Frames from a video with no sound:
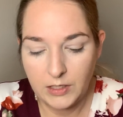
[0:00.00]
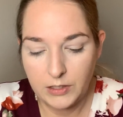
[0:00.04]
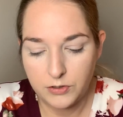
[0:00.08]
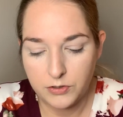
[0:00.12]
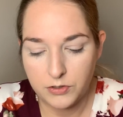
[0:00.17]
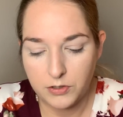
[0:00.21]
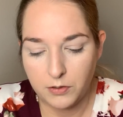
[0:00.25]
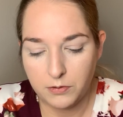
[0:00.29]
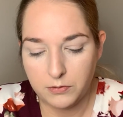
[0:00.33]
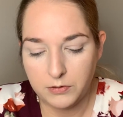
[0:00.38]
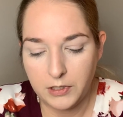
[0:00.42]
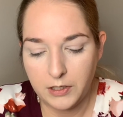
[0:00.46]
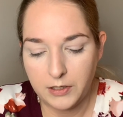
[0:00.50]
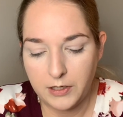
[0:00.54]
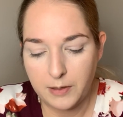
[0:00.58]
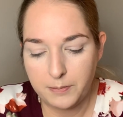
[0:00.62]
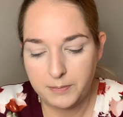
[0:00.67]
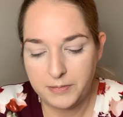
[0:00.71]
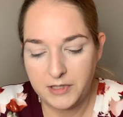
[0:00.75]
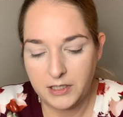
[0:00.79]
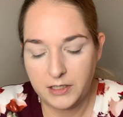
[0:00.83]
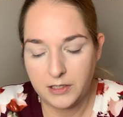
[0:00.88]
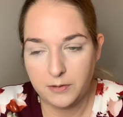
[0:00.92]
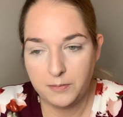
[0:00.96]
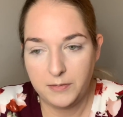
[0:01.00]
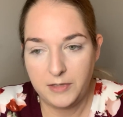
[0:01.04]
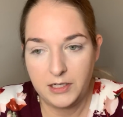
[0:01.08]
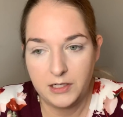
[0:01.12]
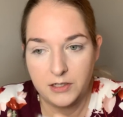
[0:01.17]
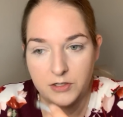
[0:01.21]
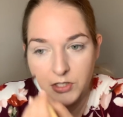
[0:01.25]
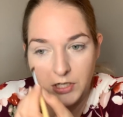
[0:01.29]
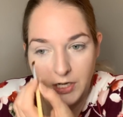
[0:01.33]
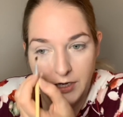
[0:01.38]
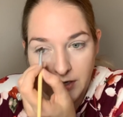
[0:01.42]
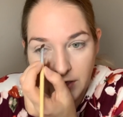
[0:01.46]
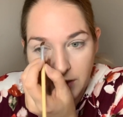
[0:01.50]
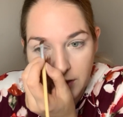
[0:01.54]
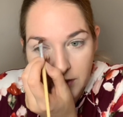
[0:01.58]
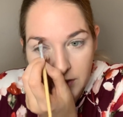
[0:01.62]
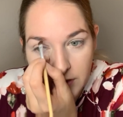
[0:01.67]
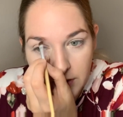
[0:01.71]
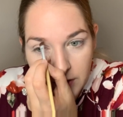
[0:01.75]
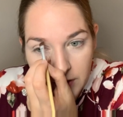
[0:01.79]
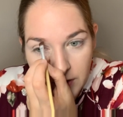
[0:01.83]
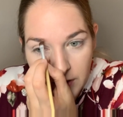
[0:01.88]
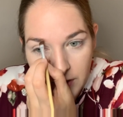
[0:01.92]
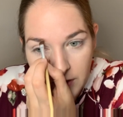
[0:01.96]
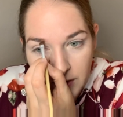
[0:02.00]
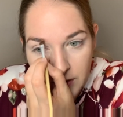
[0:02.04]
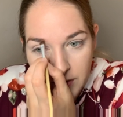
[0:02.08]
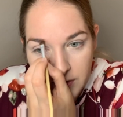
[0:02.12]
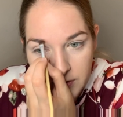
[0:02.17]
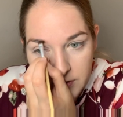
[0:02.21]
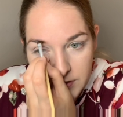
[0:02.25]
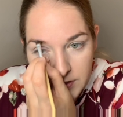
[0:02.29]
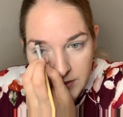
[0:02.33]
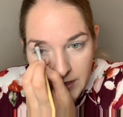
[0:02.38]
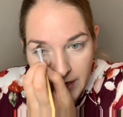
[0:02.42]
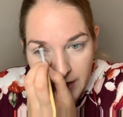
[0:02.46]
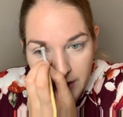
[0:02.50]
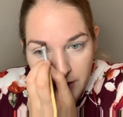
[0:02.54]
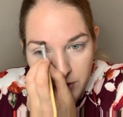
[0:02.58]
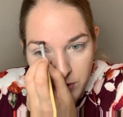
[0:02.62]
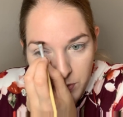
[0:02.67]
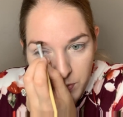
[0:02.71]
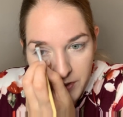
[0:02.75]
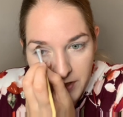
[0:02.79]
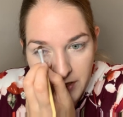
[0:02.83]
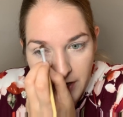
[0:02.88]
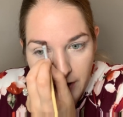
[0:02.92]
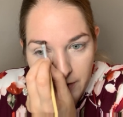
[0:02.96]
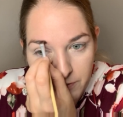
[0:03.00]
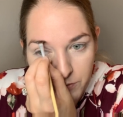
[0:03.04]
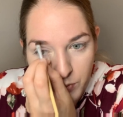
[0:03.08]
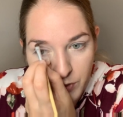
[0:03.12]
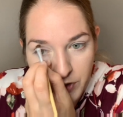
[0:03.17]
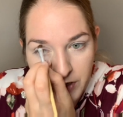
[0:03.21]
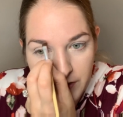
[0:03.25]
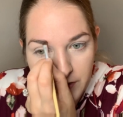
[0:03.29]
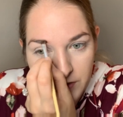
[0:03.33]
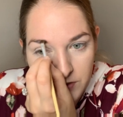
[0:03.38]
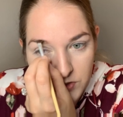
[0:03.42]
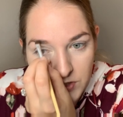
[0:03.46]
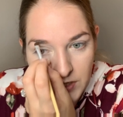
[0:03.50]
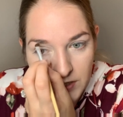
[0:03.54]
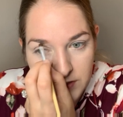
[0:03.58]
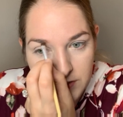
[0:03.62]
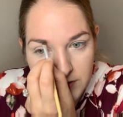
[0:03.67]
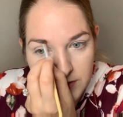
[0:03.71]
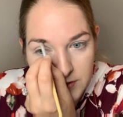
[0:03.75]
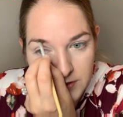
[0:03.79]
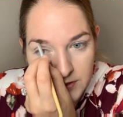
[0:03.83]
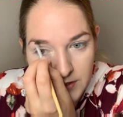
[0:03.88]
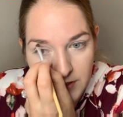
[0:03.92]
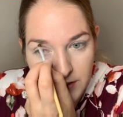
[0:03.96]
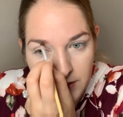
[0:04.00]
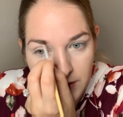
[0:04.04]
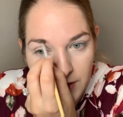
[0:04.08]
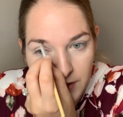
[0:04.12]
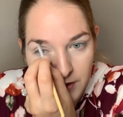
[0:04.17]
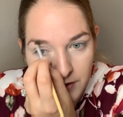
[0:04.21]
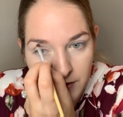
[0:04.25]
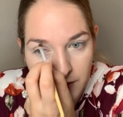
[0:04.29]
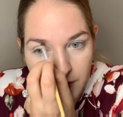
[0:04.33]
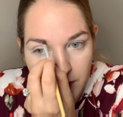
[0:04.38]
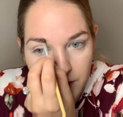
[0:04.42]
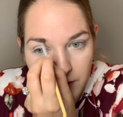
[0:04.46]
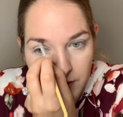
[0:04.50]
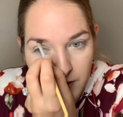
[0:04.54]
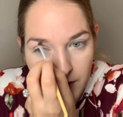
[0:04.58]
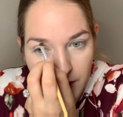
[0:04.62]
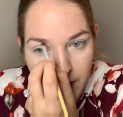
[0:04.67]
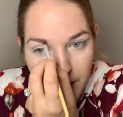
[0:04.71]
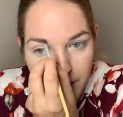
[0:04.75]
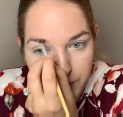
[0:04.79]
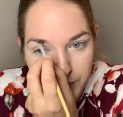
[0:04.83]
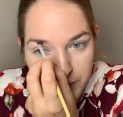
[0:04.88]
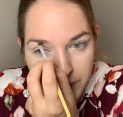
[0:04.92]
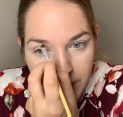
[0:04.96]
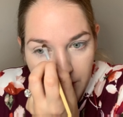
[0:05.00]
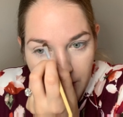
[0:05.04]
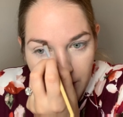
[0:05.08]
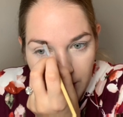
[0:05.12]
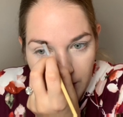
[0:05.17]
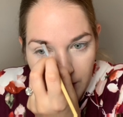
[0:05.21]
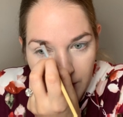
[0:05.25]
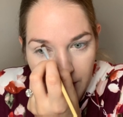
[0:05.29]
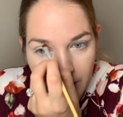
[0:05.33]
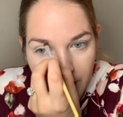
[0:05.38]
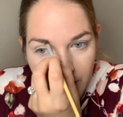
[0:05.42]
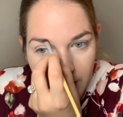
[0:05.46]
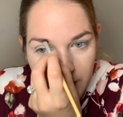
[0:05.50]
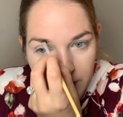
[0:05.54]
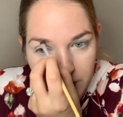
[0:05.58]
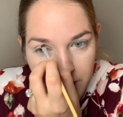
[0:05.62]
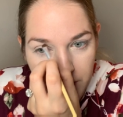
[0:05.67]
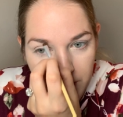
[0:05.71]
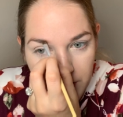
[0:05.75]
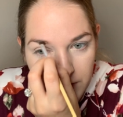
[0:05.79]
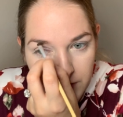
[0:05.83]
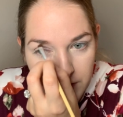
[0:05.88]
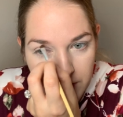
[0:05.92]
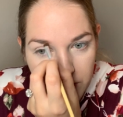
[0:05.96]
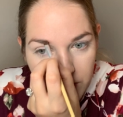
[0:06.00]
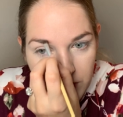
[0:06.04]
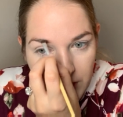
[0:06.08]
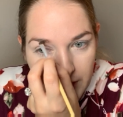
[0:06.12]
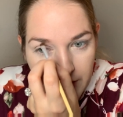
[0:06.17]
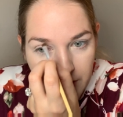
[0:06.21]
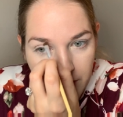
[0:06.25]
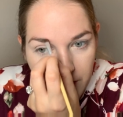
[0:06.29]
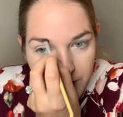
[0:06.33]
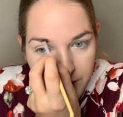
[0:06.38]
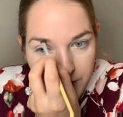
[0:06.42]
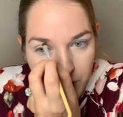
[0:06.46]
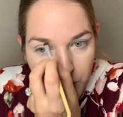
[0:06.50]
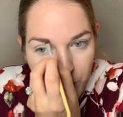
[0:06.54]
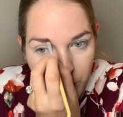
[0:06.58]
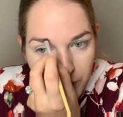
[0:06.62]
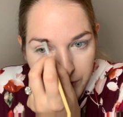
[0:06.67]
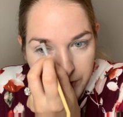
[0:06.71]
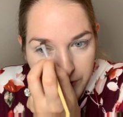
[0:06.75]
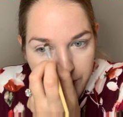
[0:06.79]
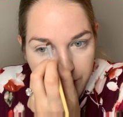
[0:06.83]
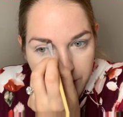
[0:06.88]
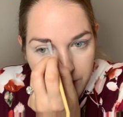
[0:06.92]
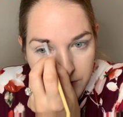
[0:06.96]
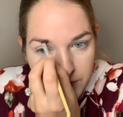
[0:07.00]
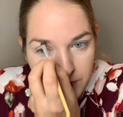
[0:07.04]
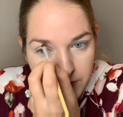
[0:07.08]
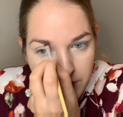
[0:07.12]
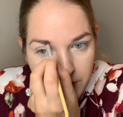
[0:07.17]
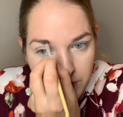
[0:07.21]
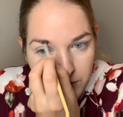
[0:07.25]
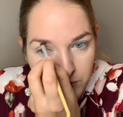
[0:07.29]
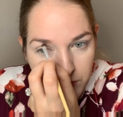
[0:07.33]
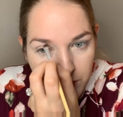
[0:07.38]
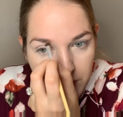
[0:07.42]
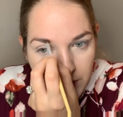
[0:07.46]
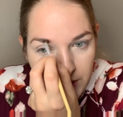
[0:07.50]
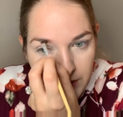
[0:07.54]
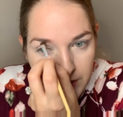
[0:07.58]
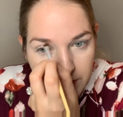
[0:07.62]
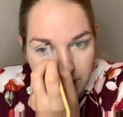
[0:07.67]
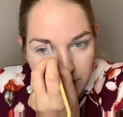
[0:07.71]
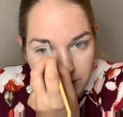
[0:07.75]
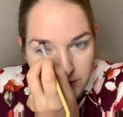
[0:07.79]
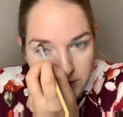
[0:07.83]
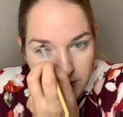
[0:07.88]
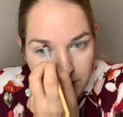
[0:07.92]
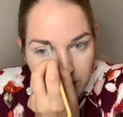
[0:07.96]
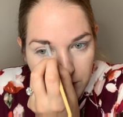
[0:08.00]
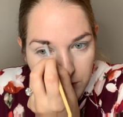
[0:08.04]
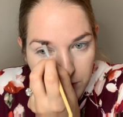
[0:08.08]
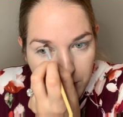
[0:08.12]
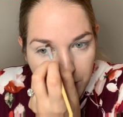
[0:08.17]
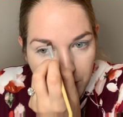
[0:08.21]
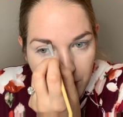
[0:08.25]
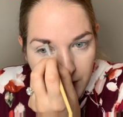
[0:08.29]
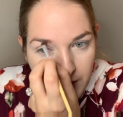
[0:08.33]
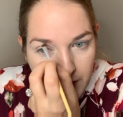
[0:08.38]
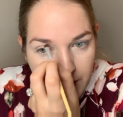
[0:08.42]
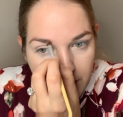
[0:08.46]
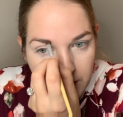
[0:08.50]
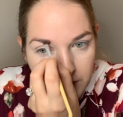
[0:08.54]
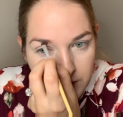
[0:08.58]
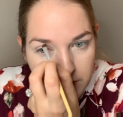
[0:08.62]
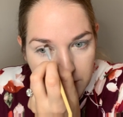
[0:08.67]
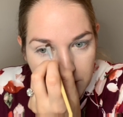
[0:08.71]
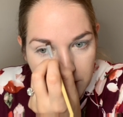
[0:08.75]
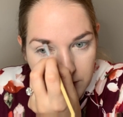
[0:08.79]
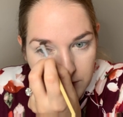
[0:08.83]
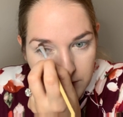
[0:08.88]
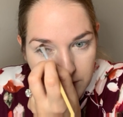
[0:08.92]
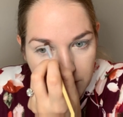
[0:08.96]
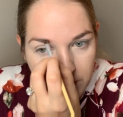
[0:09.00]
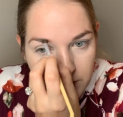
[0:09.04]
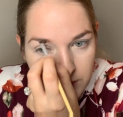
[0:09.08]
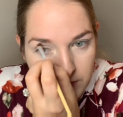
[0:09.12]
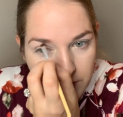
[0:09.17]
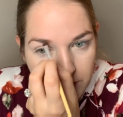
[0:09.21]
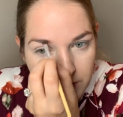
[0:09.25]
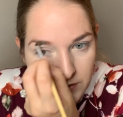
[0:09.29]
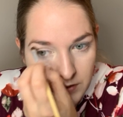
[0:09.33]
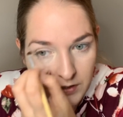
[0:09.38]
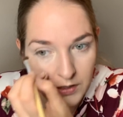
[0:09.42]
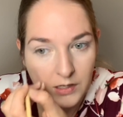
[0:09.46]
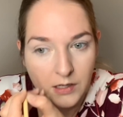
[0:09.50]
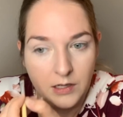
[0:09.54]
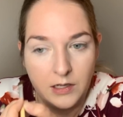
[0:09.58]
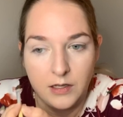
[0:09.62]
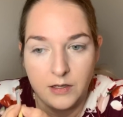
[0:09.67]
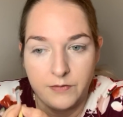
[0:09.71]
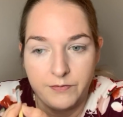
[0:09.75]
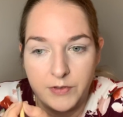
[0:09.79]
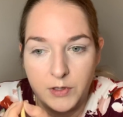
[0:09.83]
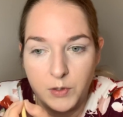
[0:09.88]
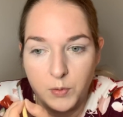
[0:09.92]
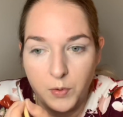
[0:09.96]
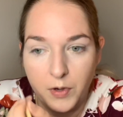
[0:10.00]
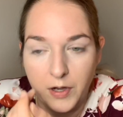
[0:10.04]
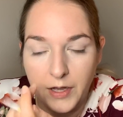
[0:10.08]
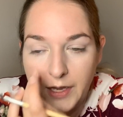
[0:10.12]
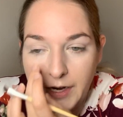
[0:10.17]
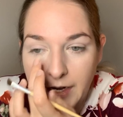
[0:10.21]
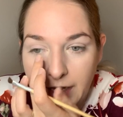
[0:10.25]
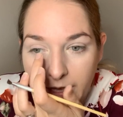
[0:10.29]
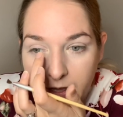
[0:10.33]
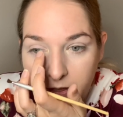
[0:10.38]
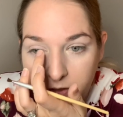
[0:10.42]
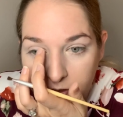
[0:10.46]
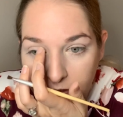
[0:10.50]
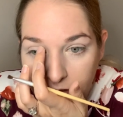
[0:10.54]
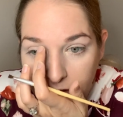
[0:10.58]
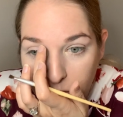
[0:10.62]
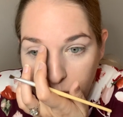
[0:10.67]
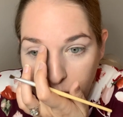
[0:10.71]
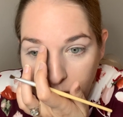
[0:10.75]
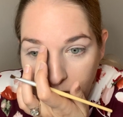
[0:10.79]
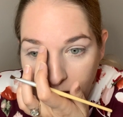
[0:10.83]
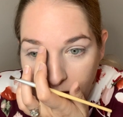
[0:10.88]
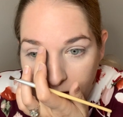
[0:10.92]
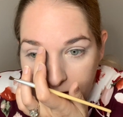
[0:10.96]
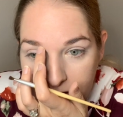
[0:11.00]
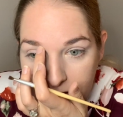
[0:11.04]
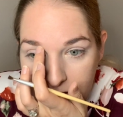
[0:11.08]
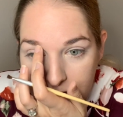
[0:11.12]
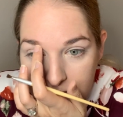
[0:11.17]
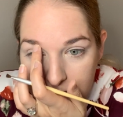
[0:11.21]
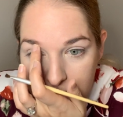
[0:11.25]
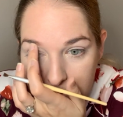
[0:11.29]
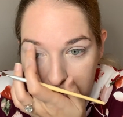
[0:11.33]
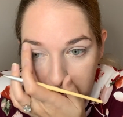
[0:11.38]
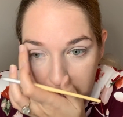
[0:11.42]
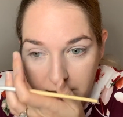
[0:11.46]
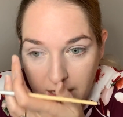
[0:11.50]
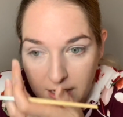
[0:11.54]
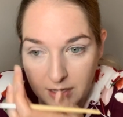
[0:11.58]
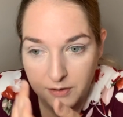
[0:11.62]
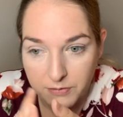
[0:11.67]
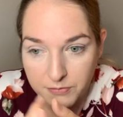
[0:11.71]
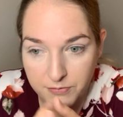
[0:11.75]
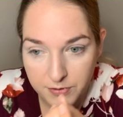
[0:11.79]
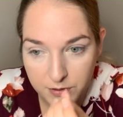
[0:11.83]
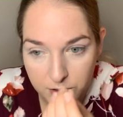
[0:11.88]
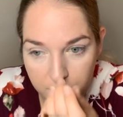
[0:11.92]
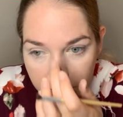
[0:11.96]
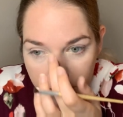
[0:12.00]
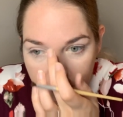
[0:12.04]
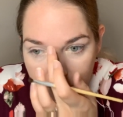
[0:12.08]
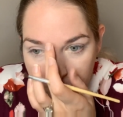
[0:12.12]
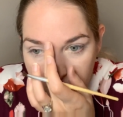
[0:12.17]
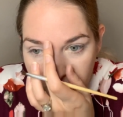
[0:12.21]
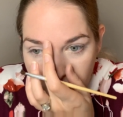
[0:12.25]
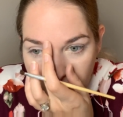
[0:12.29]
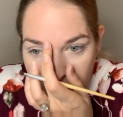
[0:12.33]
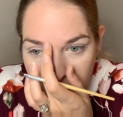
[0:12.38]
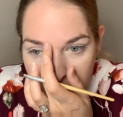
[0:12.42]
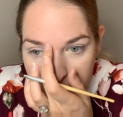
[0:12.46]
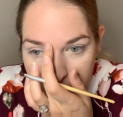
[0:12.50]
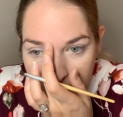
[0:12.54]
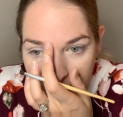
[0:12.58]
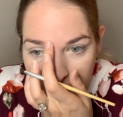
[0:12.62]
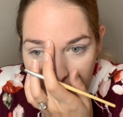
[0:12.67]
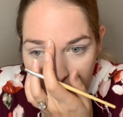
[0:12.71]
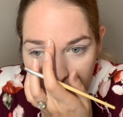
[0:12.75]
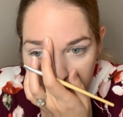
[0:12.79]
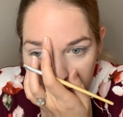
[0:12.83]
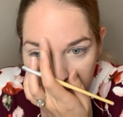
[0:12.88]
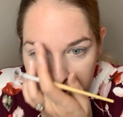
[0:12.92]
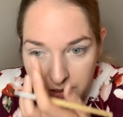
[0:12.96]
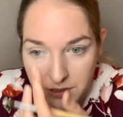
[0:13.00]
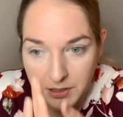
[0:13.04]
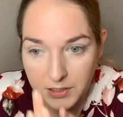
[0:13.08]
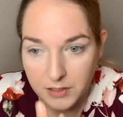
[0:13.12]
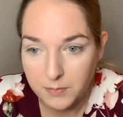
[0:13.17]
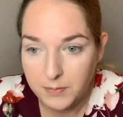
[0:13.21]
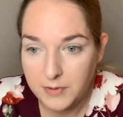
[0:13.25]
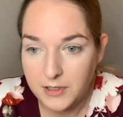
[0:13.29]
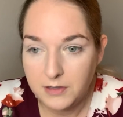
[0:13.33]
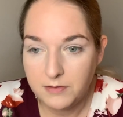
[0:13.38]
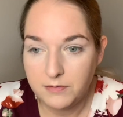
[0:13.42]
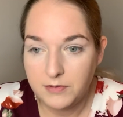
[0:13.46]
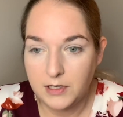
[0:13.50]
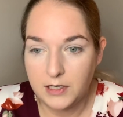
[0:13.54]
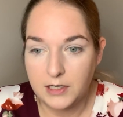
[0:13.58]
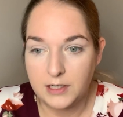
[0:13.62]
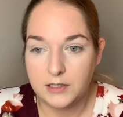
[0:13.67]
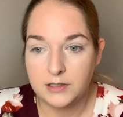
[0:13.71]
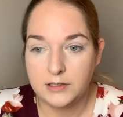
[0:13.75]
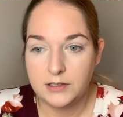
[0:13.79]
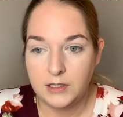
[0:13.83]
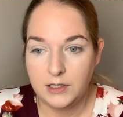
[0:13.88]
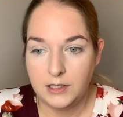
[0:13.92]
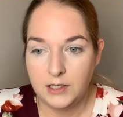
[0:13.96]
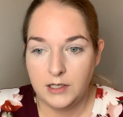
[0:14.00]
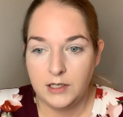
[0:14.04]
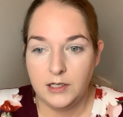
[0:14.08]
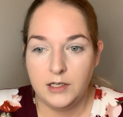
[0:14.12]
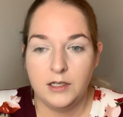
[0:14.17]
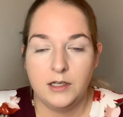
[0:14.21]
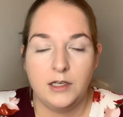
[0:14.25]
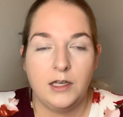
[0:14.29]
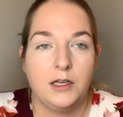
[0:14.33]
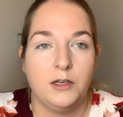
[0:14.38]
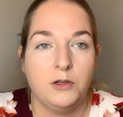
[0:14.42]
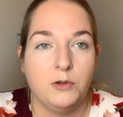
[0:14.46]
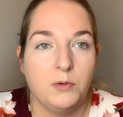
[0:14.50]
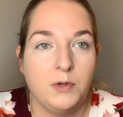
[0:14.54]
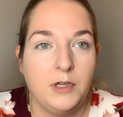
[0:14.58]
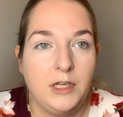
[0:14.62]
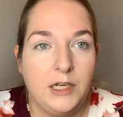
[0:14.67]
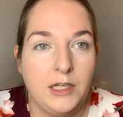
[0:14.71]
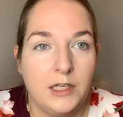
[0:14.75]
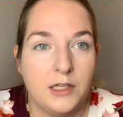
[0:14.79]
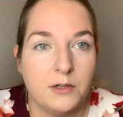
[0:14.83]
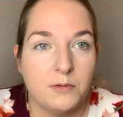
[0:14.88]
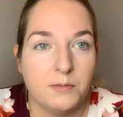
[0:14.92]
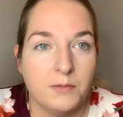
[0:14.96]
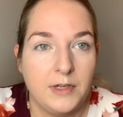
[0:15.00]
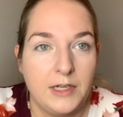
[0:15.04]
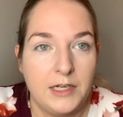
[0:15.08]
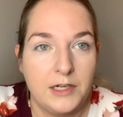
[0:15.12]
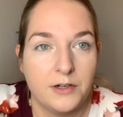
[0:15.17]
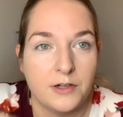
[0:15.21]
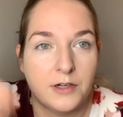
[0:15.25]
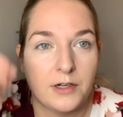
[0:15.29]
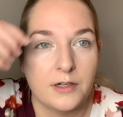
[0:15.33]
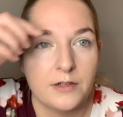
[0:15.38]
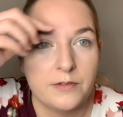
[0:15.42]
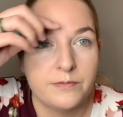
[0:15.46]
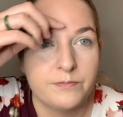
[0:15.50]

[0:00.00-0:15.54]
So look up the comedogenic scale. We have one on jessaskincare.com, and you need to check all the oils and ingredients in your products. If you want healthy products, it's like food. You got to become a little bit of a ingredient reader.